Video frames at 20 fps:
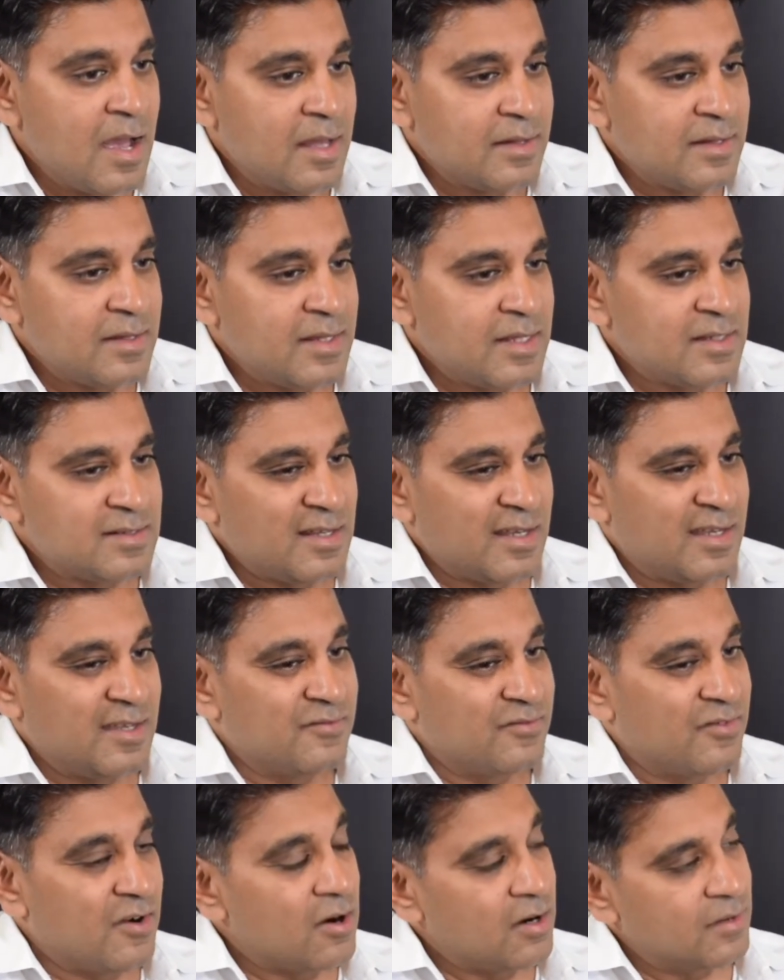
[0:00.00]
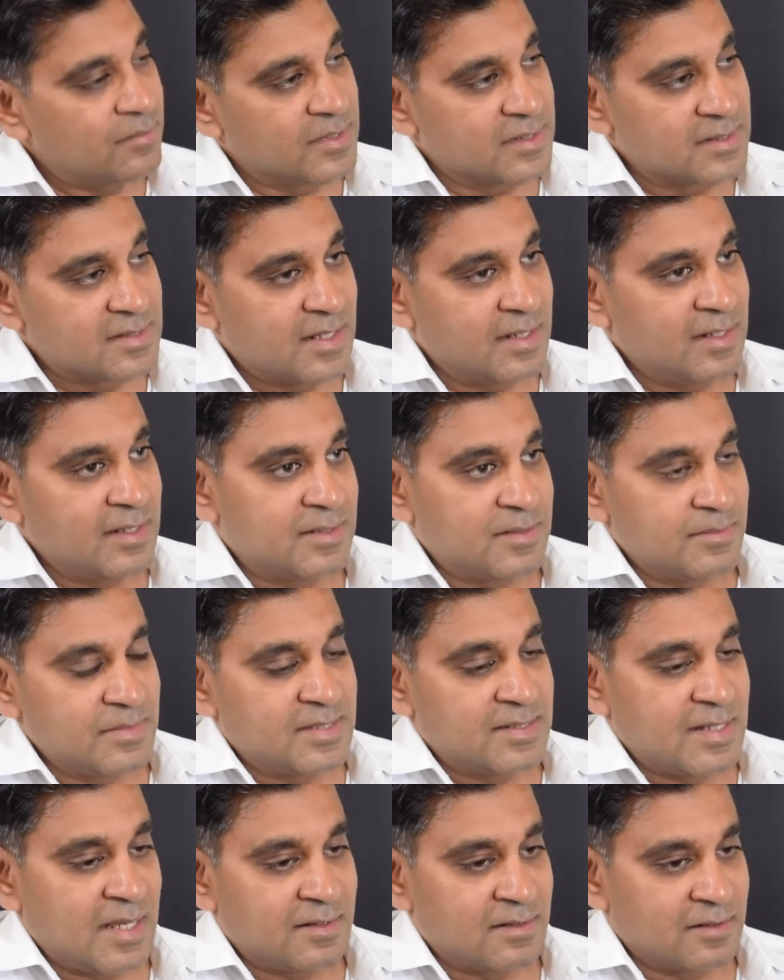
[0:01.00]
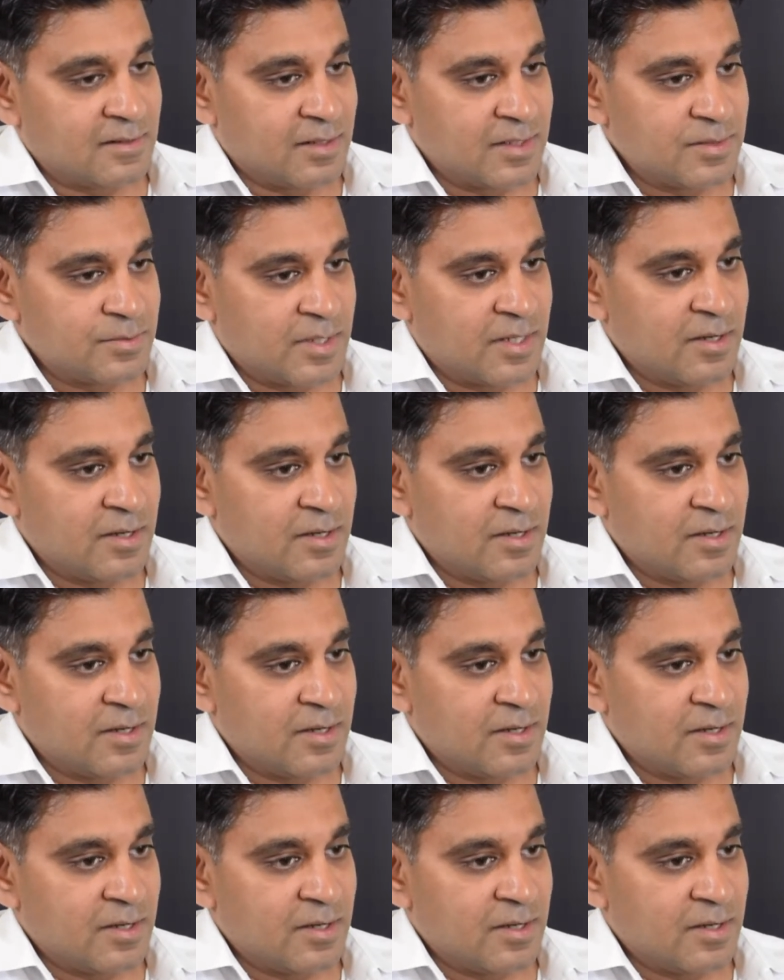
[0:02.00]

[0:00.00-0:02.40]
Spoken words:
And the things like environments, they need to be standardized.